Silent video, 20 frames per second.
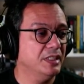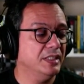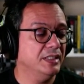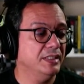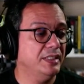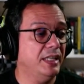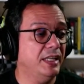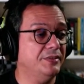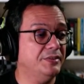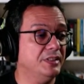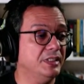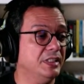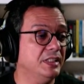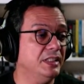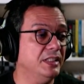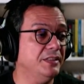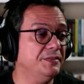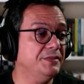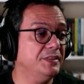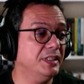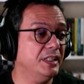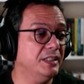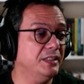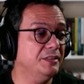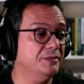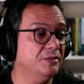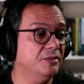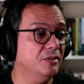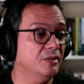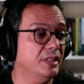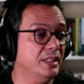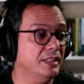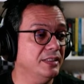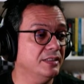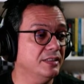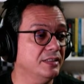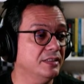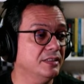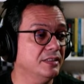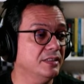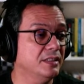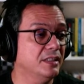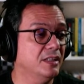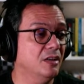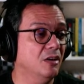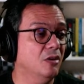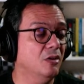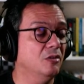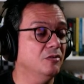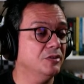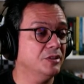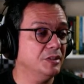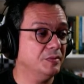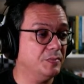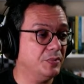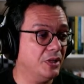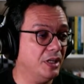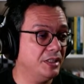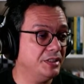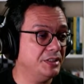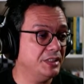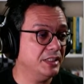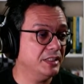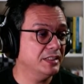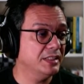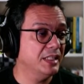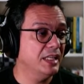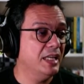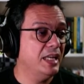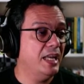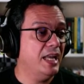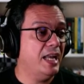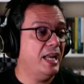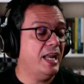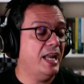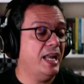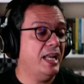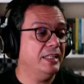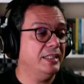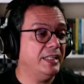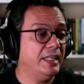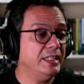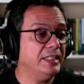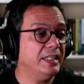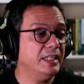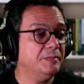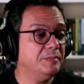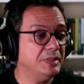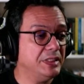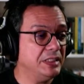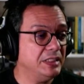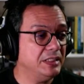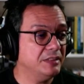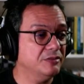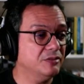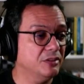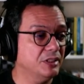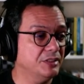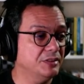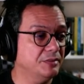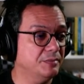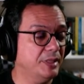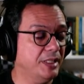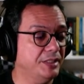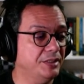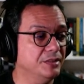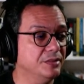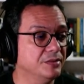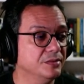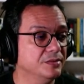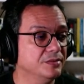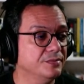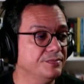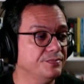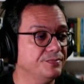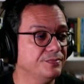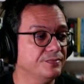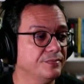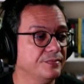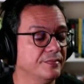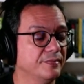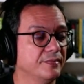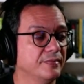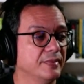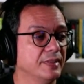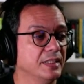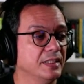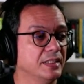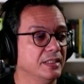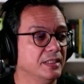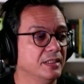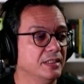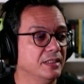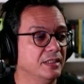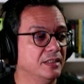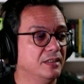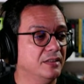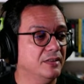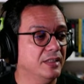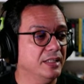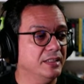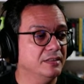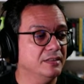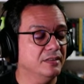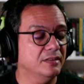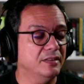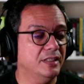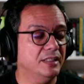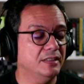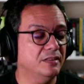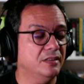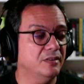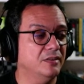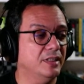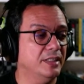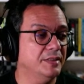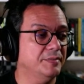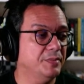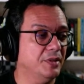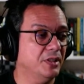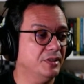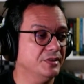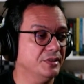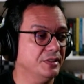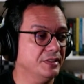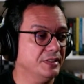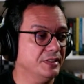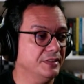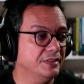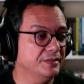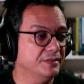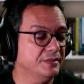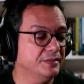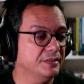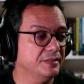They have significant influence over the project, and they can be influenced by you, right? So that's already positive.